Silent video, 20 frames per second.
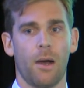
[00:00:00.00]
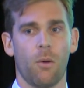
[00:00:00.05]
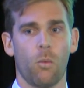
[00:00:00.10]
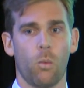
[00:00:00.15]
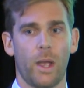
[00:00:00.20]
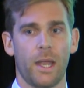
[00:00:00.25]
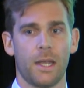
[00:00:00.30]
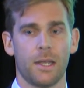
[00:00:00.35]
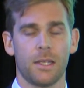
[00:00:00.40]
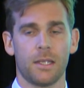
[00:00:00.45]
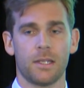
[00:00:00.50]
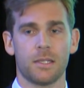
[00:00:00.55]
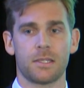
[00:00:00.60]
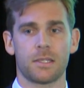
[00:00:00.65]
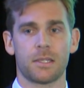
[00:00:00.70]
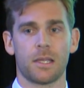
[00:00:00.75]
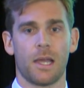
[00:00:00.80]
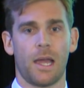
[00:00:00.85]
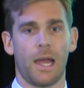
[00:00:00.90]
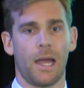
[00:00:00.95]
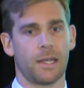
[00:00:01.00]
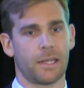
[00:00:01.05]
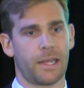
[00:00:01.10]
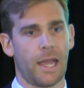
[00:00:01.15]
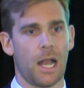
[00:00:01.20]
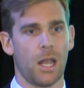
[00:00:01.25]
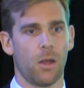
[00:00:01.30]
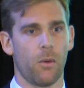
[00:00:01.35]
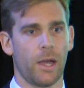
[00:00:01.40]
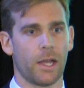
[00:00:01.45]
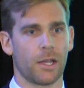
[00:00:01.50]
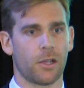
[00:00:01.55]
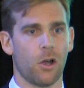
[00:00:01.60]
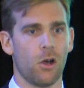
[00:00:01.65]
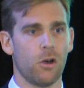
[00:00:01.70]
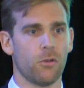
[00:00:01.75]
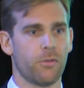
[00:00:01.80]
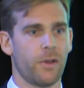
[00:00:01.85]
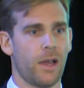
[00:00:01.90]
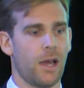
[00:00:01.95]
Wendy's and Callaway
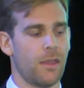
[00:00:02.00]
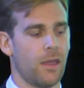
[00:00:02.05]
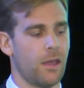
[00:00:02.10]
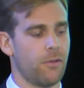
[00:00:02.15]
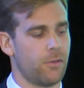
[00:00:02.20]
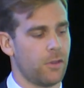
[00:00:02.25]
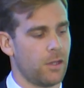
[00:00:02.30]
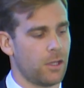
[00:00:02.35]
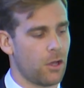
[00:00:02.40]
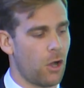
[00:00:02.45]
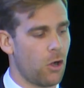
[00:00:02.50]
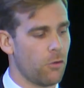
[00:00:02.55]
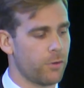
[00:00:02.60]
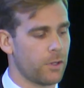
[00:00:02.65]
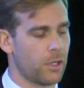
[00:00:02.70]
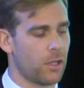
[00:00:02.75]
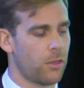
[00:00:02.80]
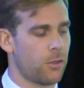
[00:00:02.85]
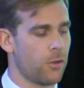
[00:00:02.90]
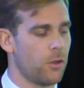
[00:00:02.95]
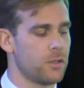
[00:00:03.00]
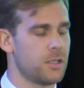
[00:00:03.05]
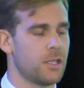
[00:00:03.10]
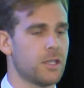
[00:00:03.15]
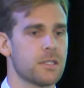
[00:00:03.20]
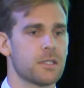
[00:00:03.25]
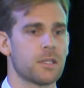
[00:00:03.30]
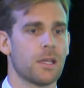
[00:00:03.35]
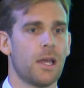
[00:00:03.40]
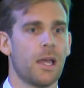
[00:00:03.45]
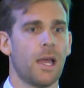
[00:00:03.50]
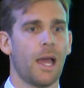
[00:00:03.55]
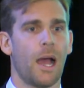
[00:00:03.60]
Golf out there for the golfing enthusiasts.